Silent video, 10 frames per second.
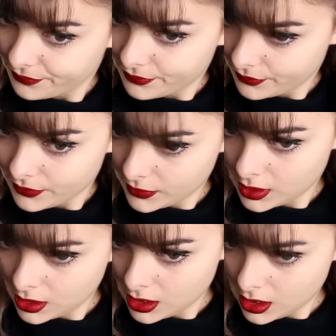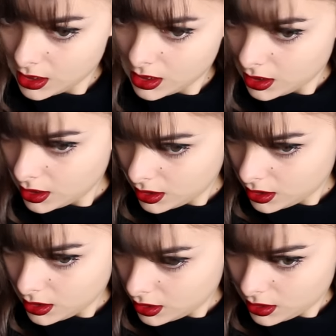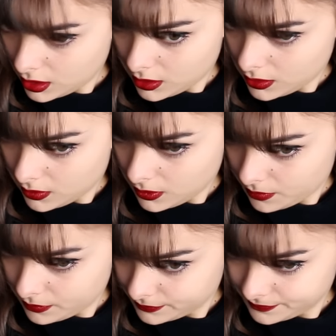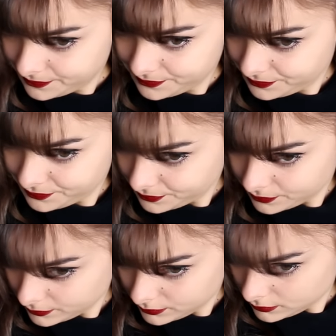(no one is talking)